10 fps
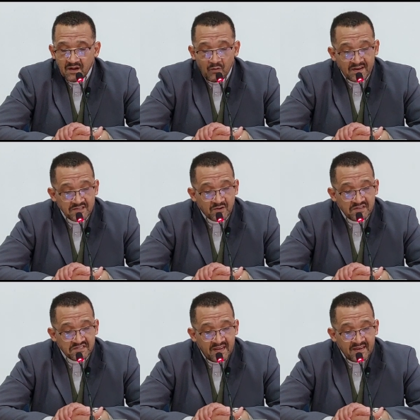What is
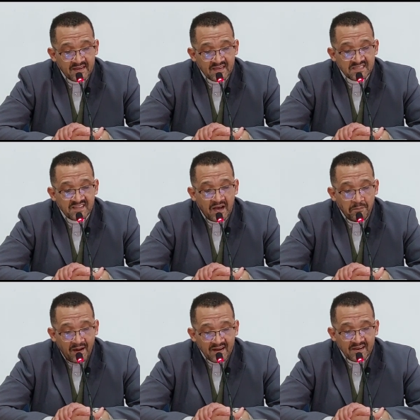concerning is the
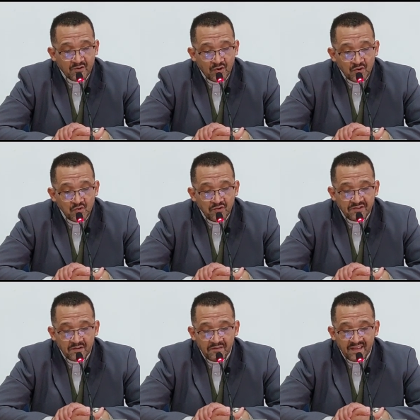apparent
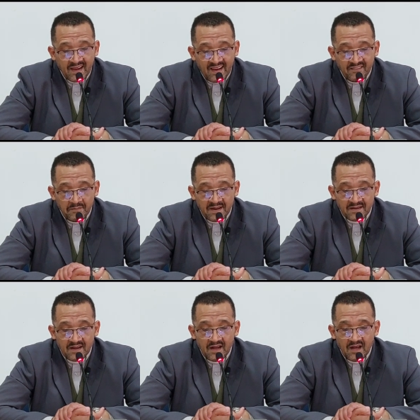collusion of the
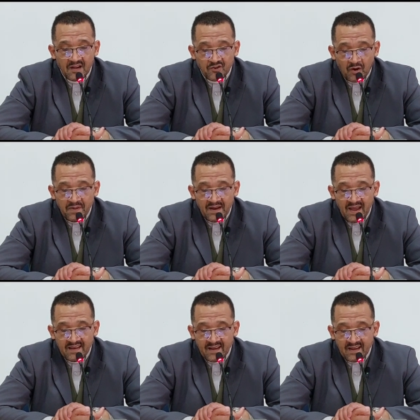government
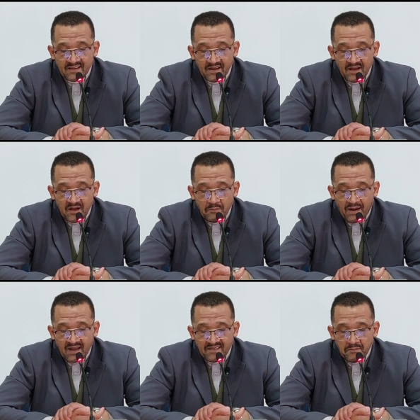dominated
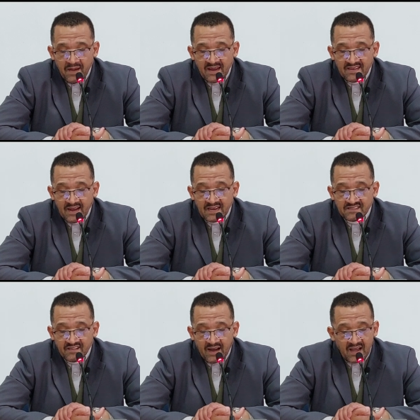by the
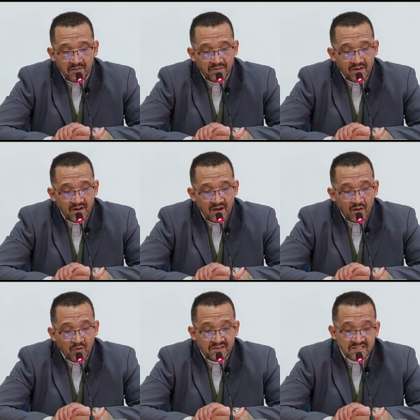Meitei tribe,
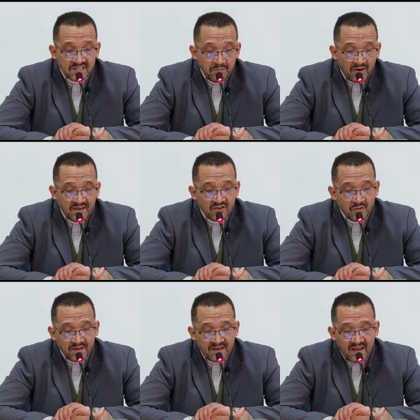which is reported to
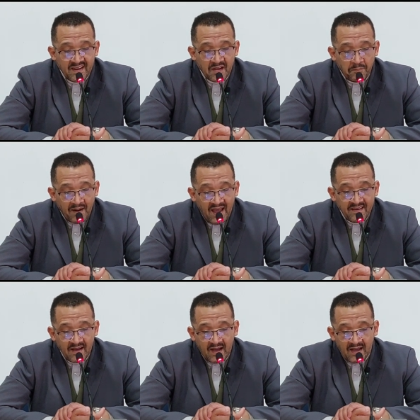be turning a
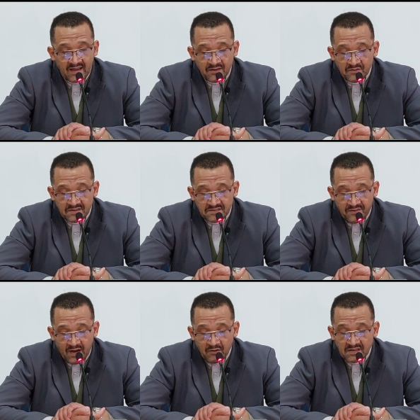blind eye to this
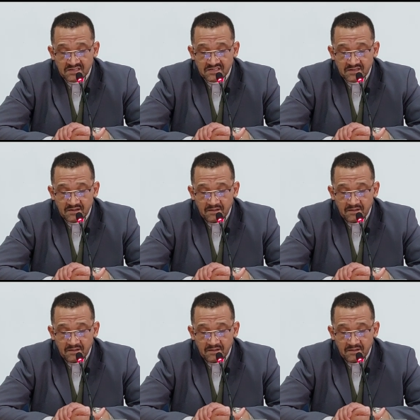violence.